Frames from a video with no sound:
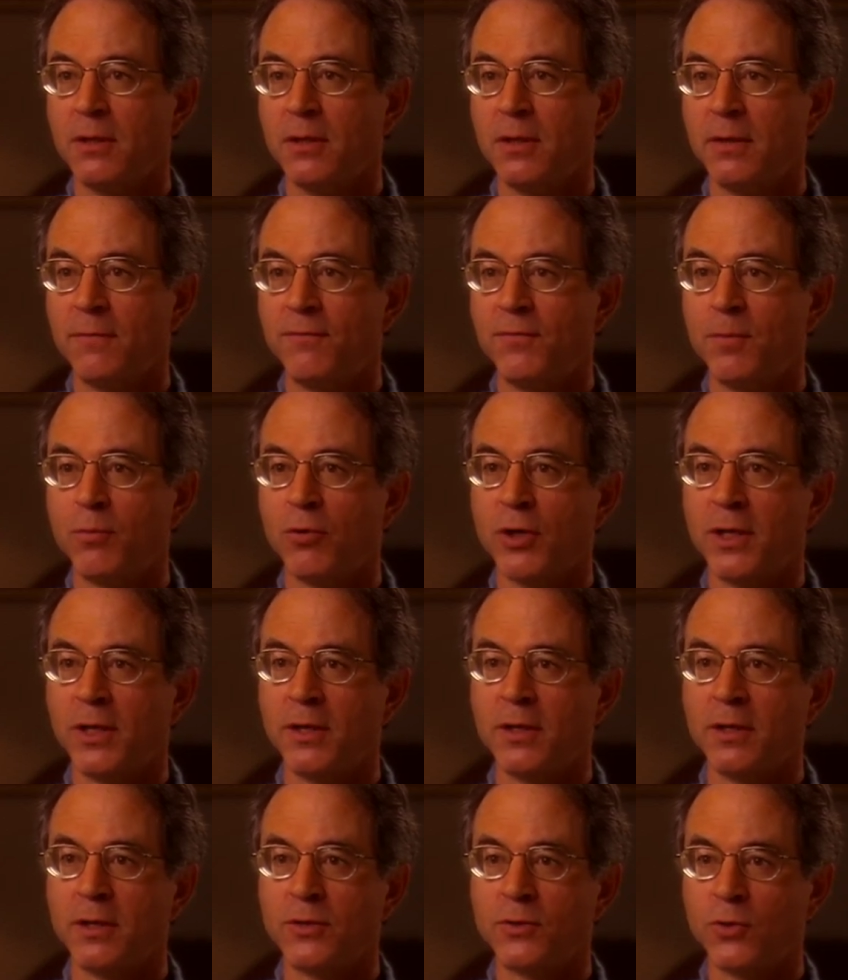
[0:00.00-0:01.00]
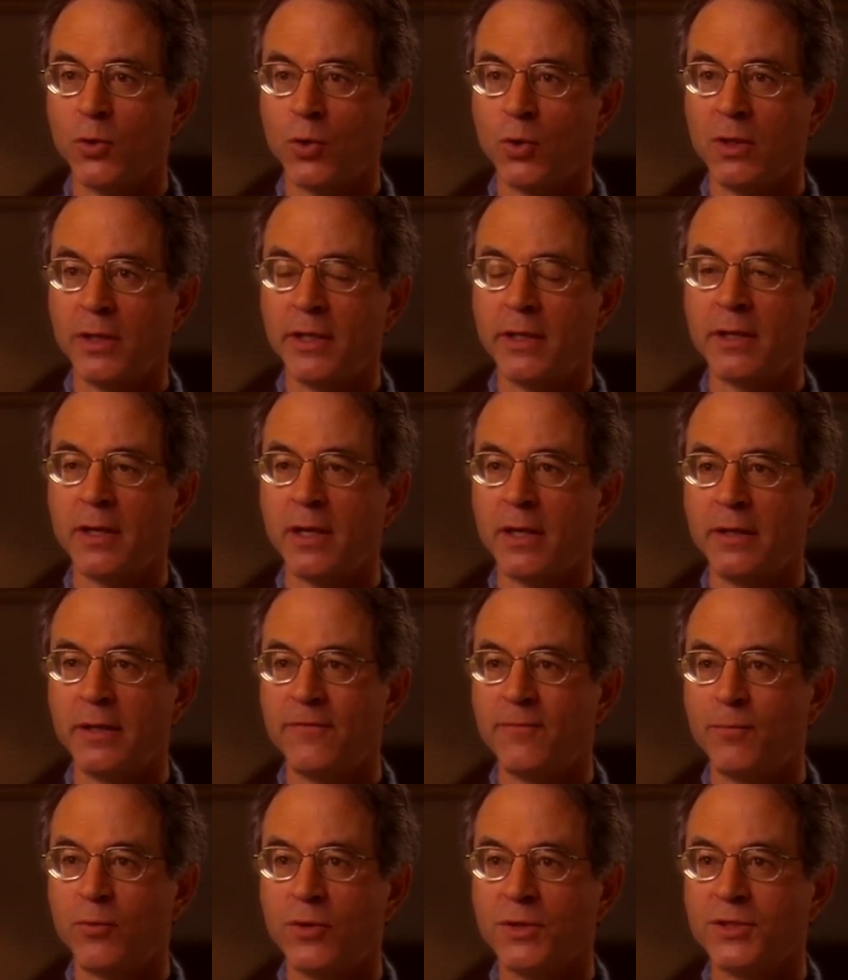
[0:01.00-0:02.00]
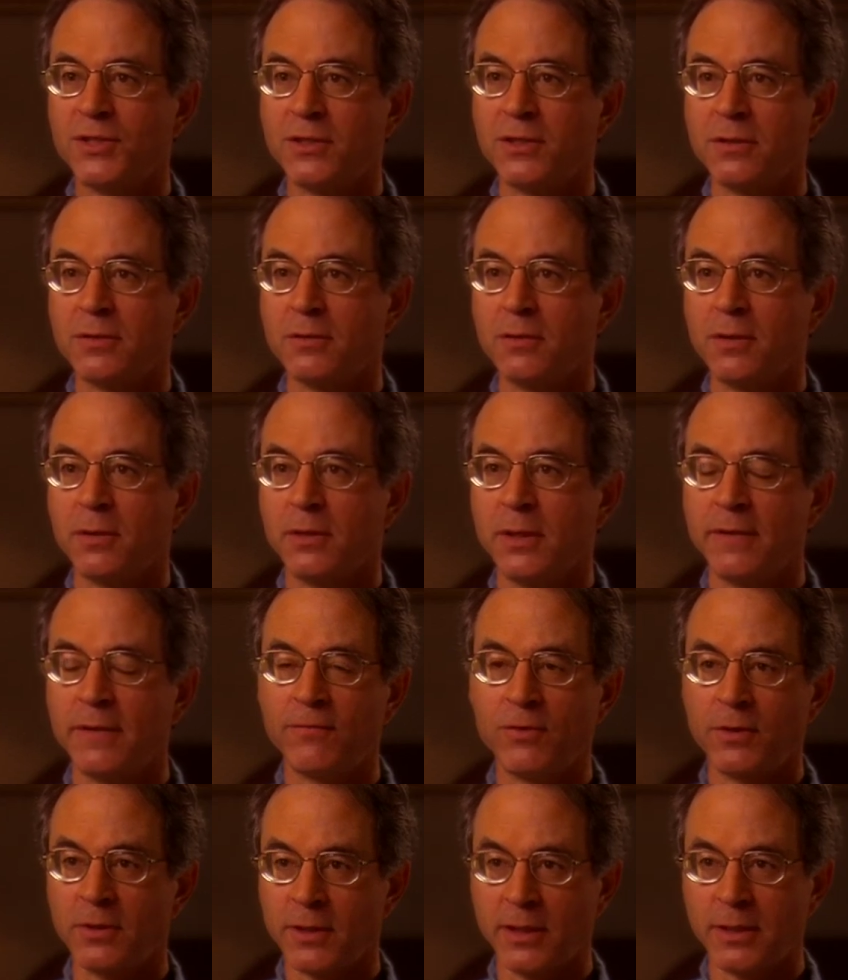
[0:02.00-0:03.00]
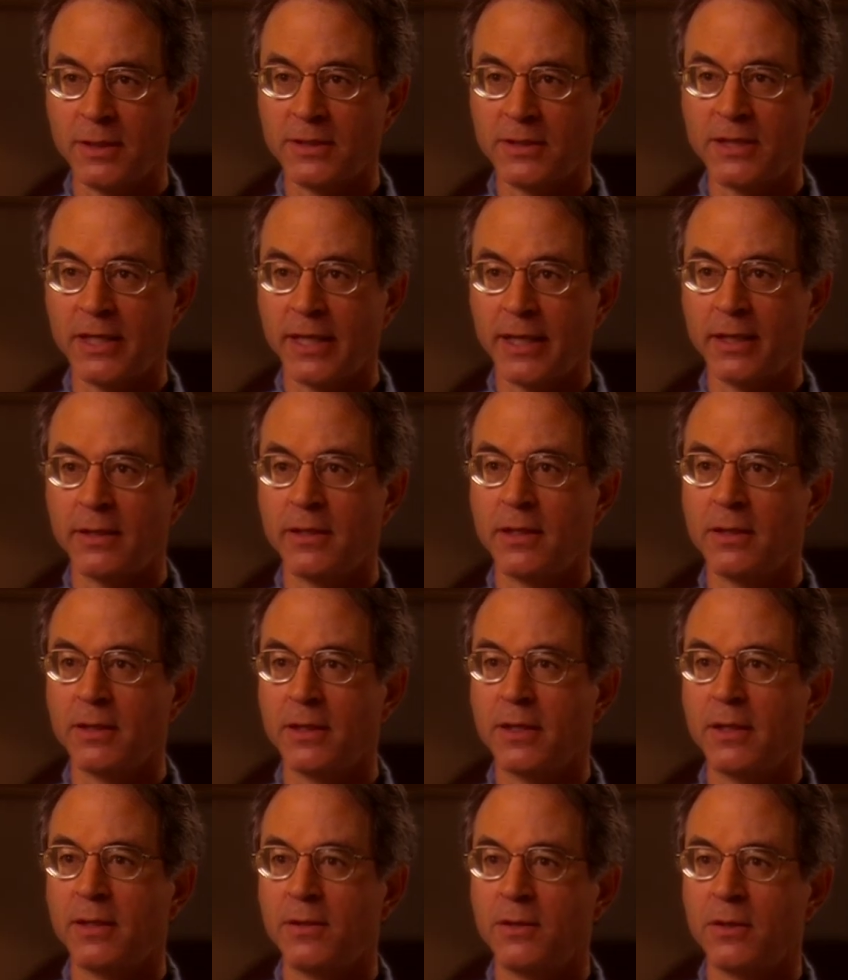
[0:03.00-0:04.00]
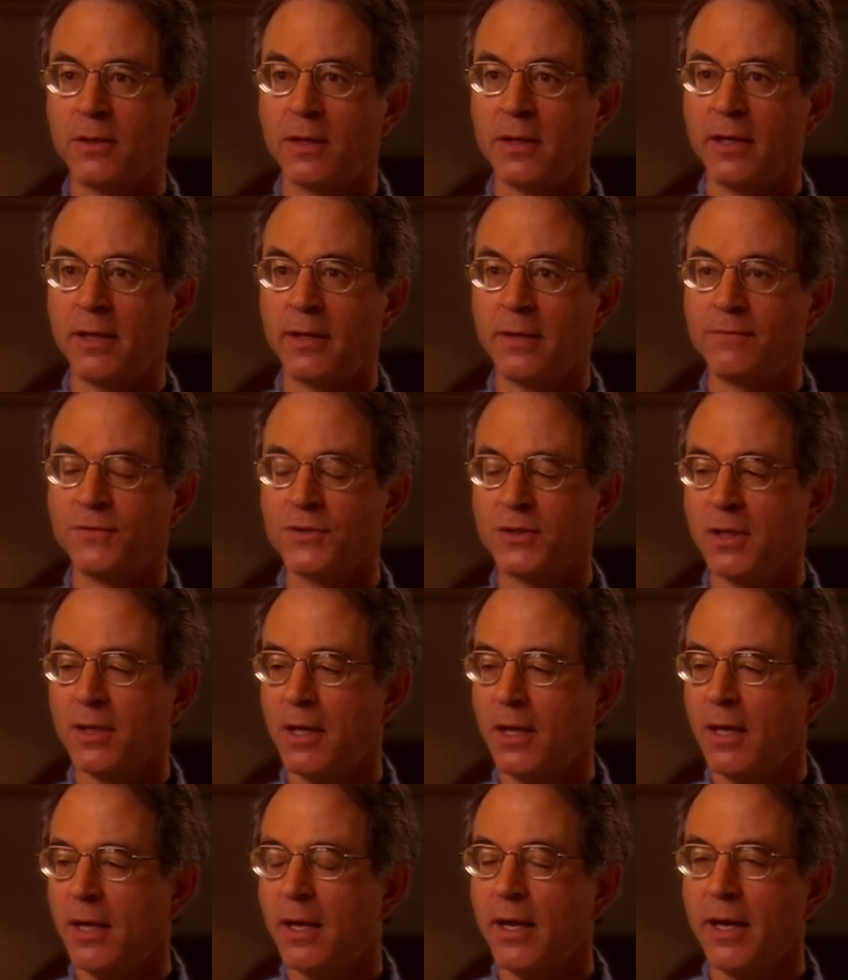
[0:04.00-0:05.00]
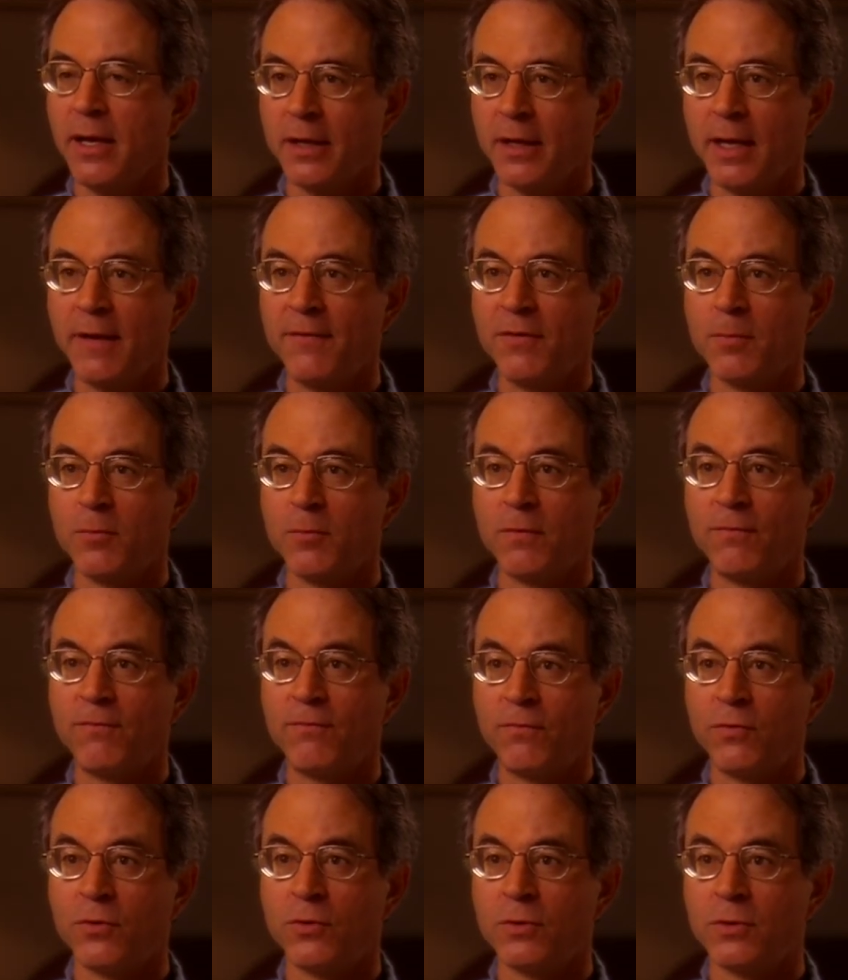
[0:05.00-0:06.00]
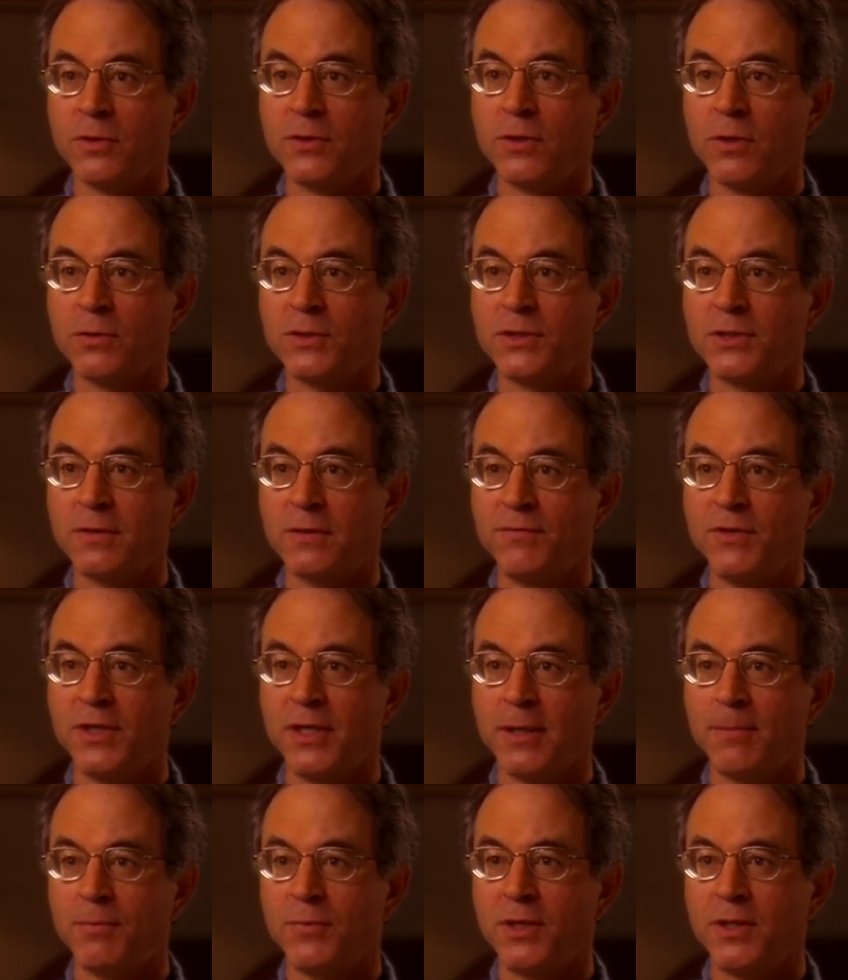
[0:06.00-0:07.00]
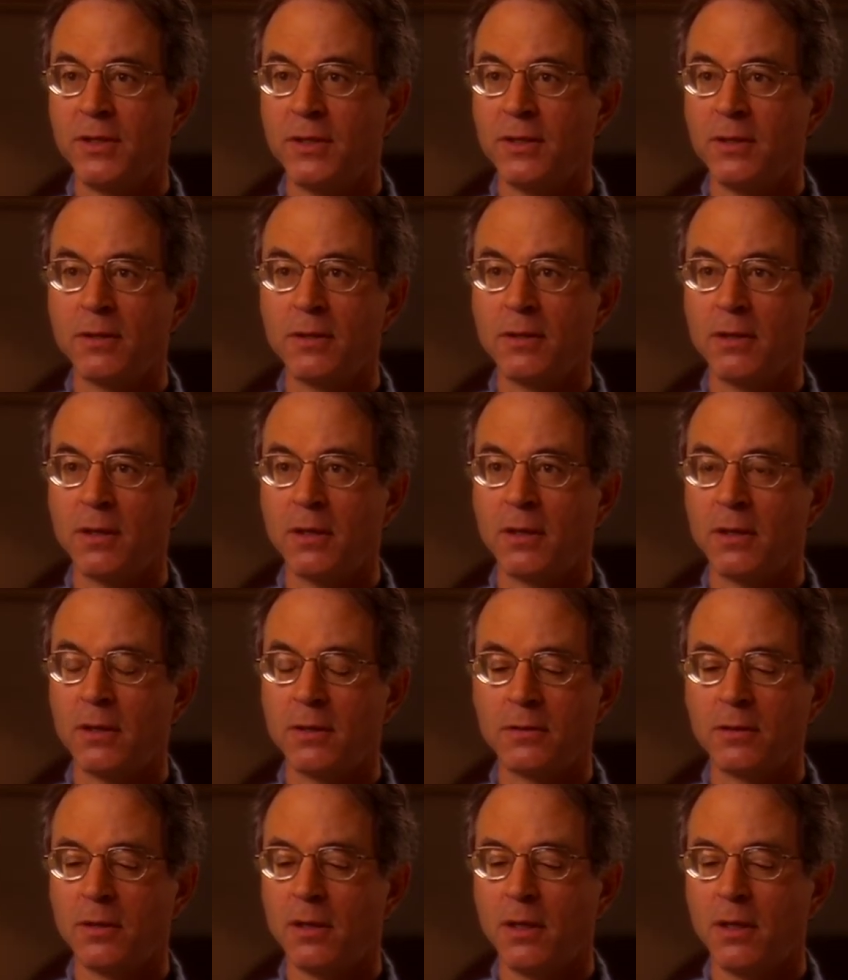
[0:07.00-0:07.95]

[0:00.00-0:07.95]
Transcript: If you brought in a totally naive person, never done a psychedelic in their lives, and gave them a full dose of DMT, uh,